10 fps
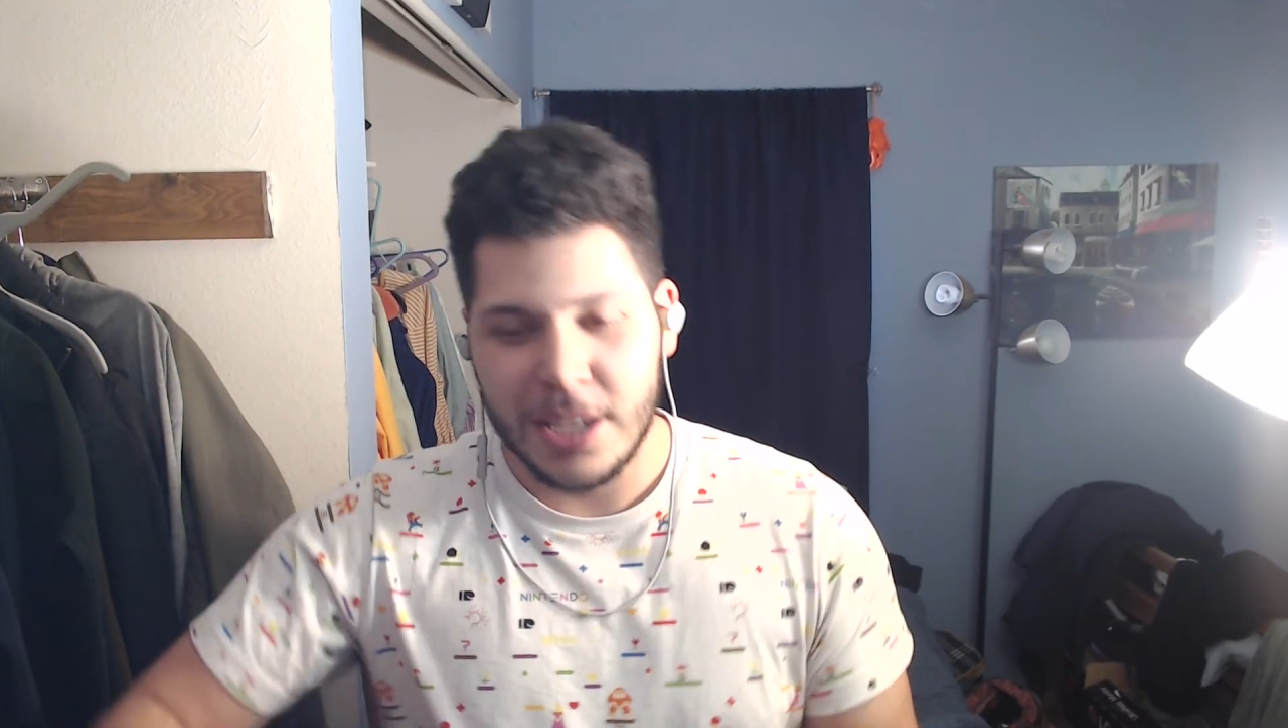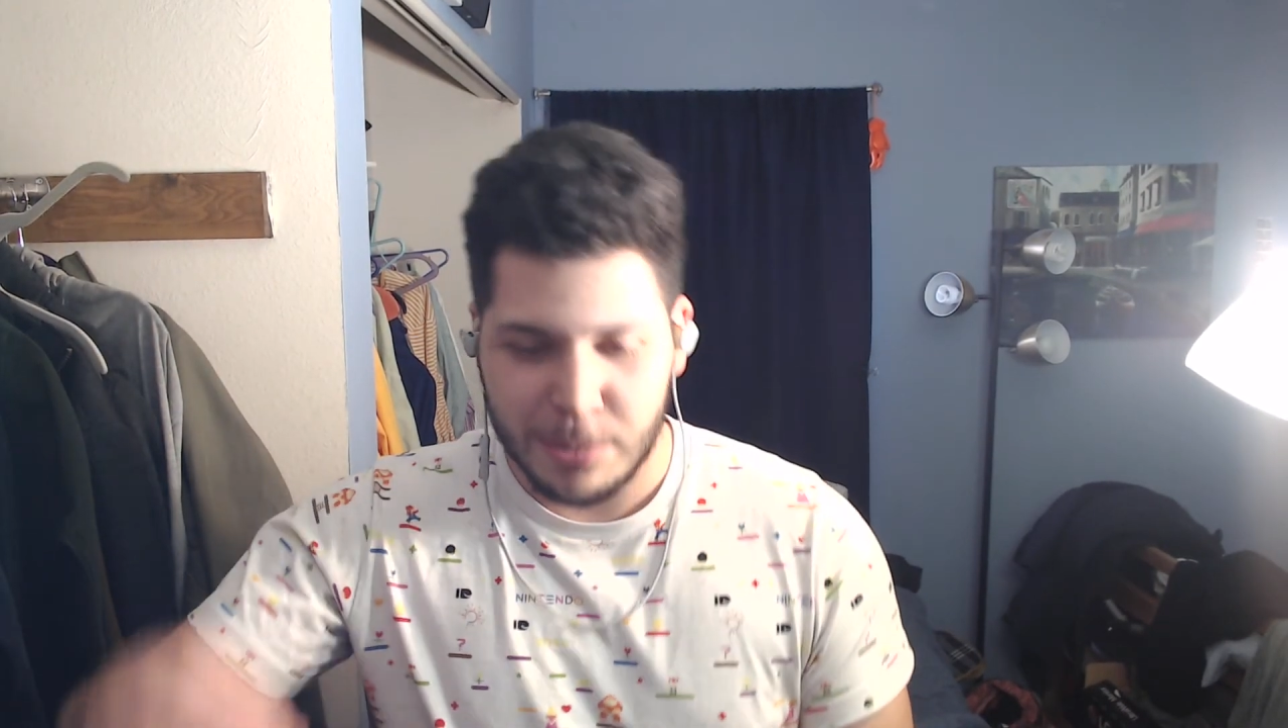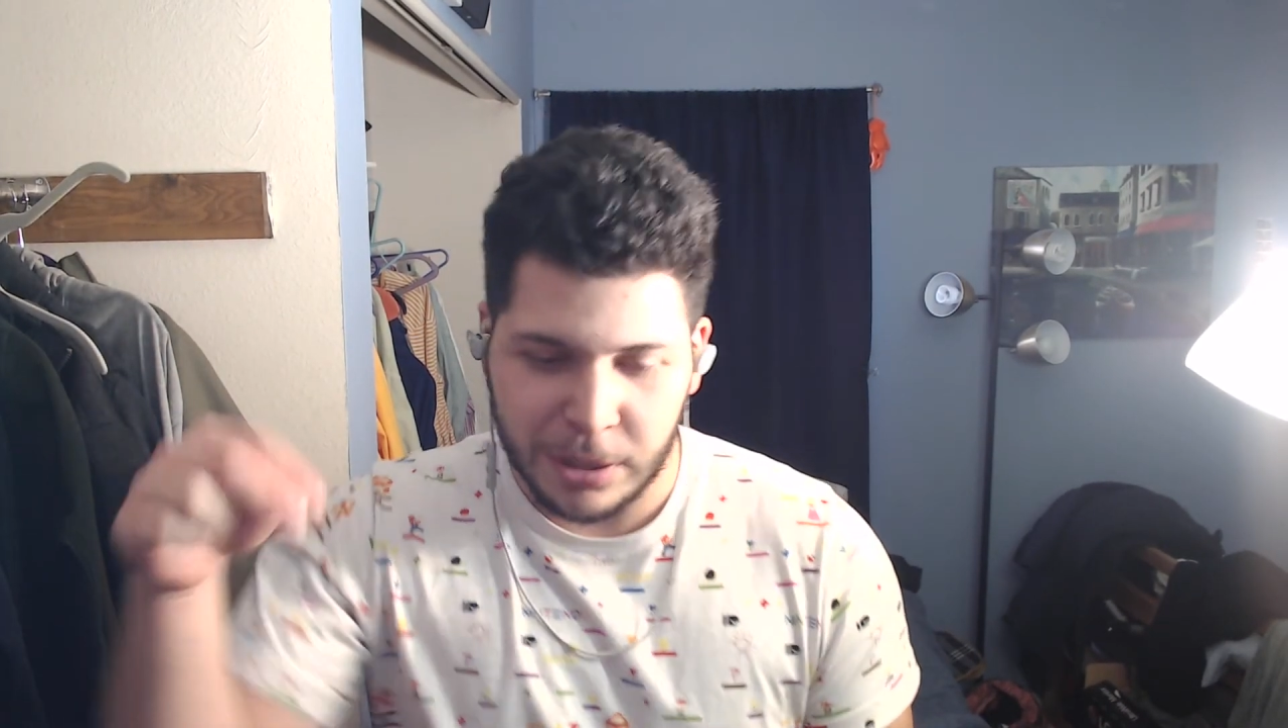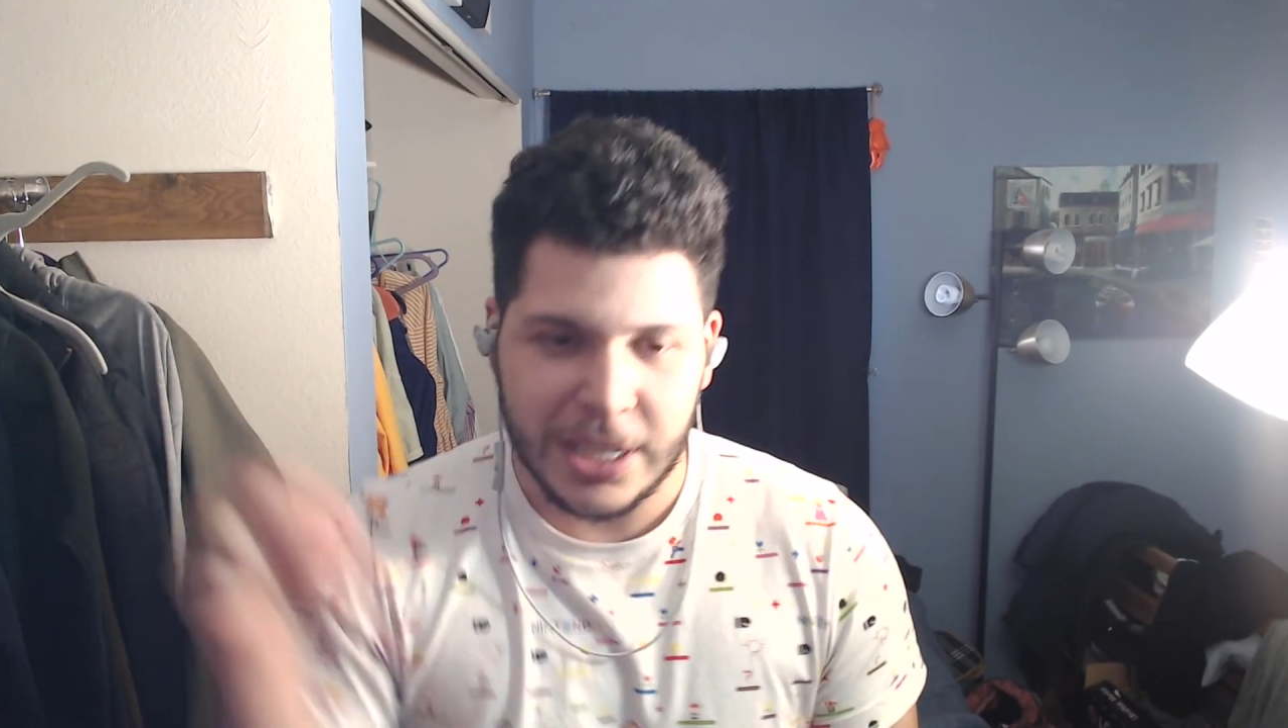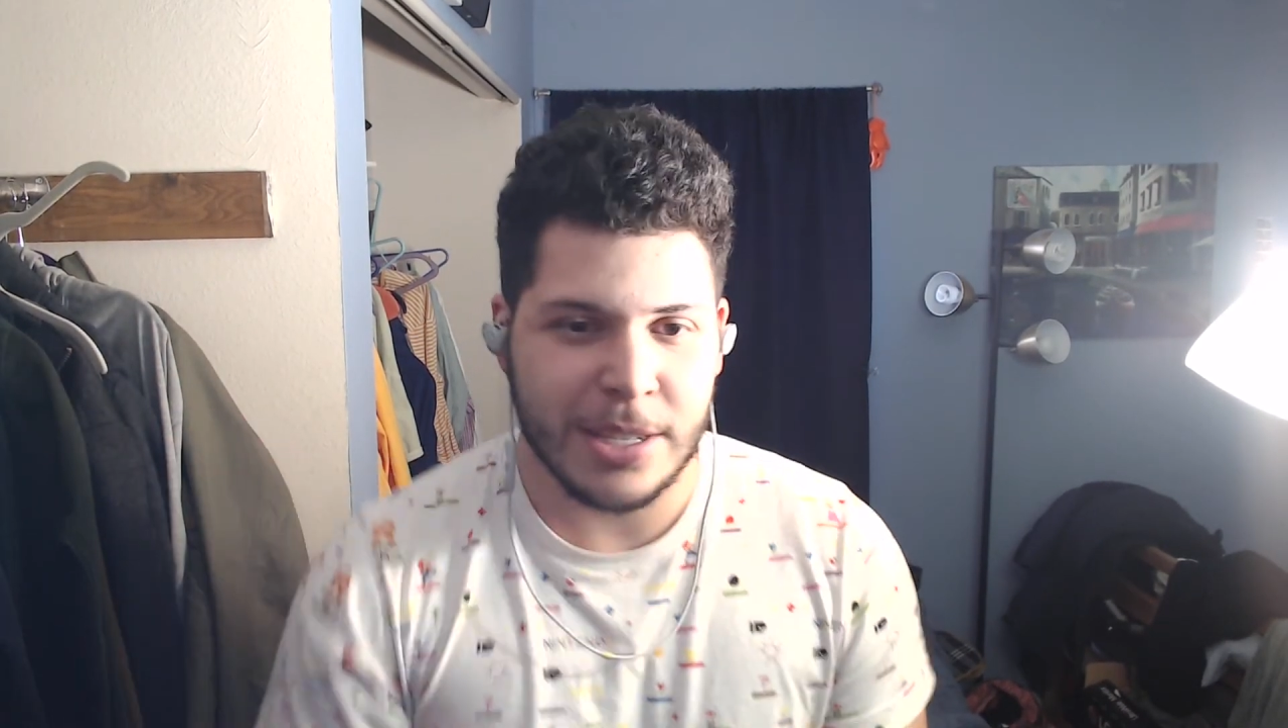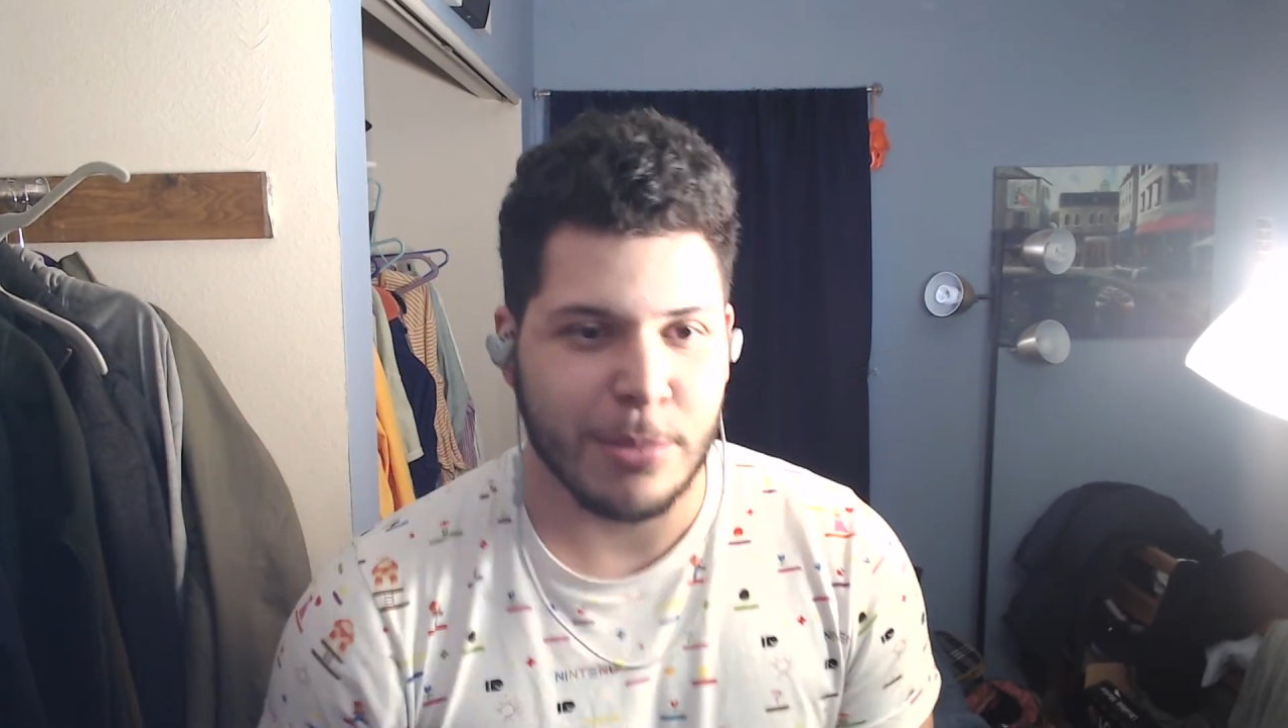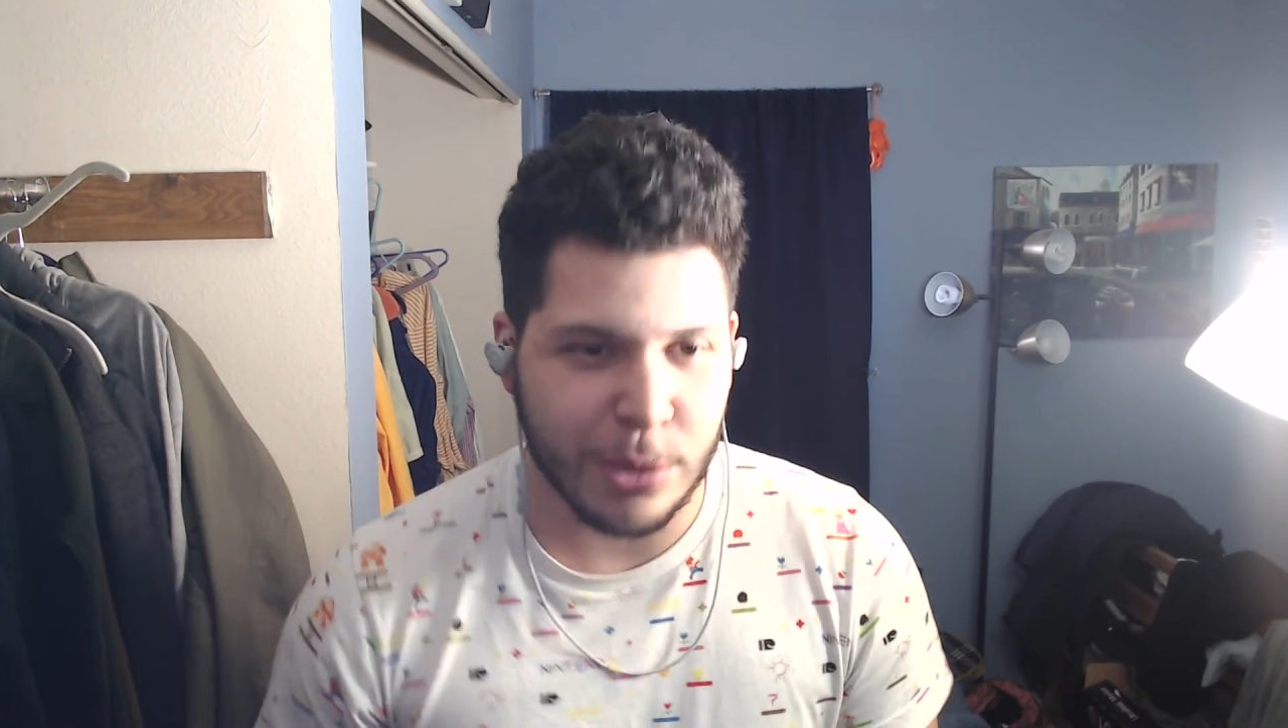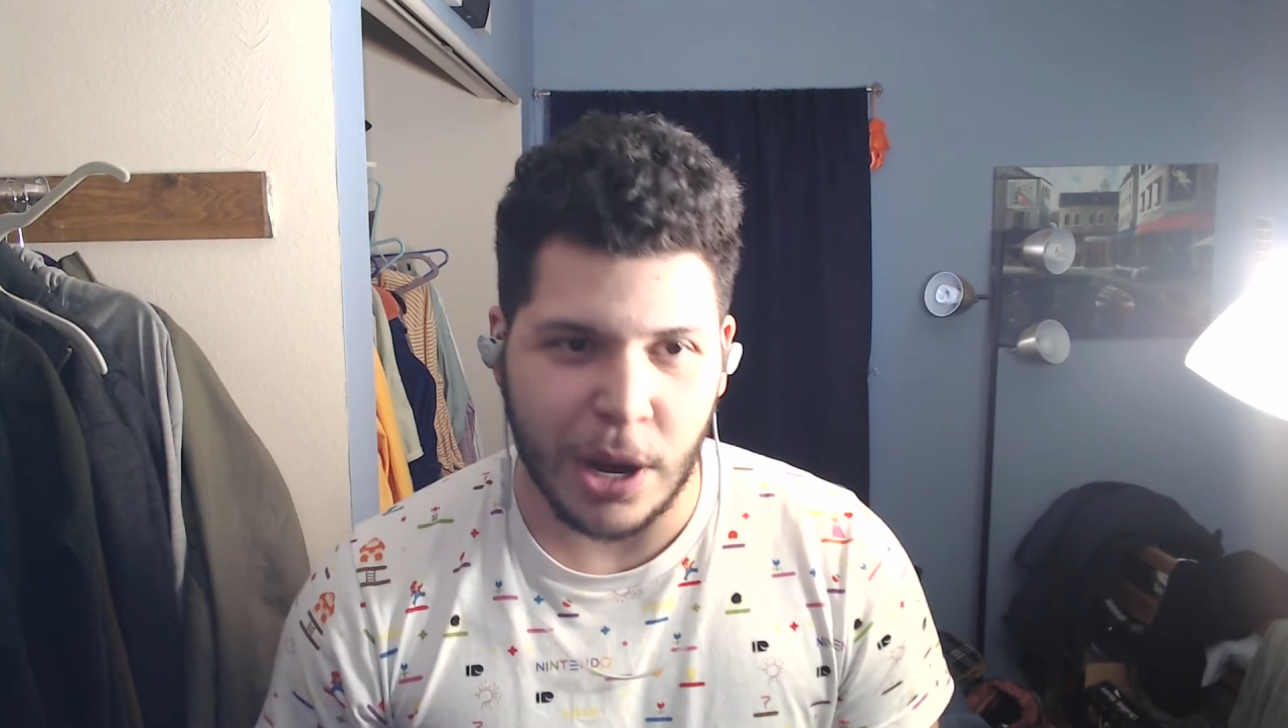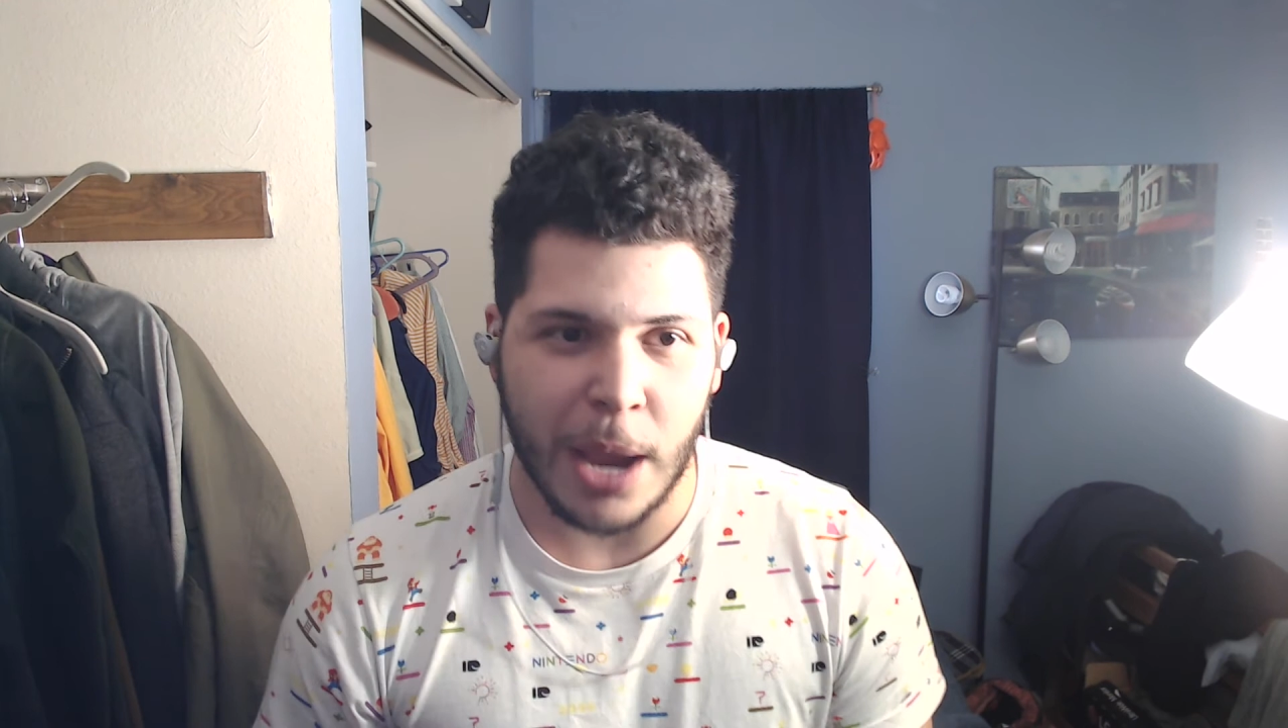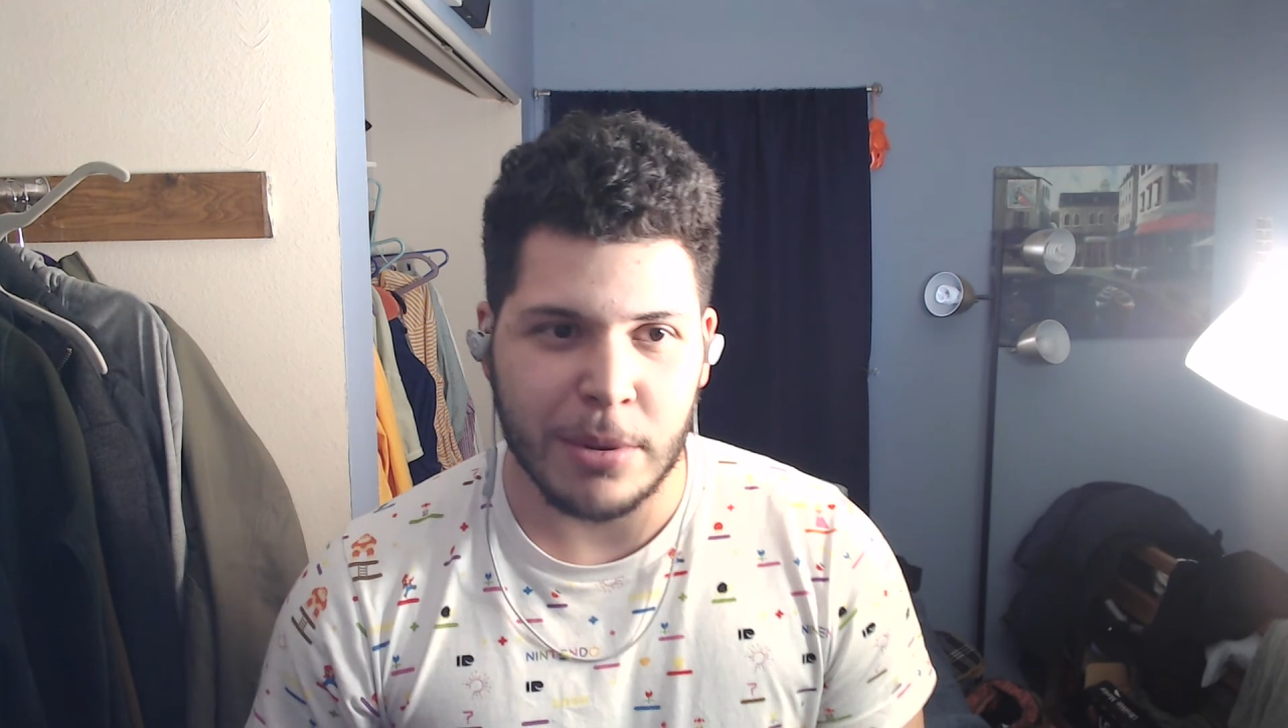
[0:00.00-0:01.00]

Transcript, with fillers: Please subscribe